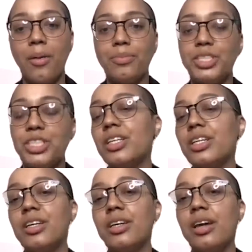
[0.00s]

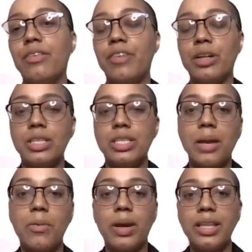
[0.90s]
She felt the
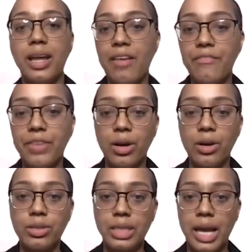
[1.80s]
same way that I
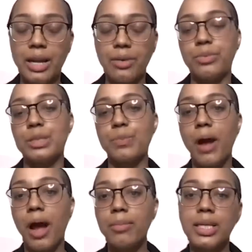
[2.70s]
felt, that it was
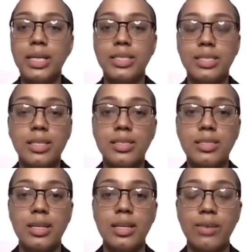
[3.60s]
probably a
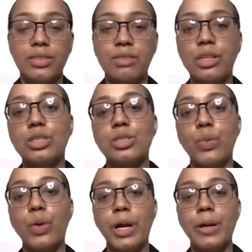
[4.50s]
cyst and nothing really to worry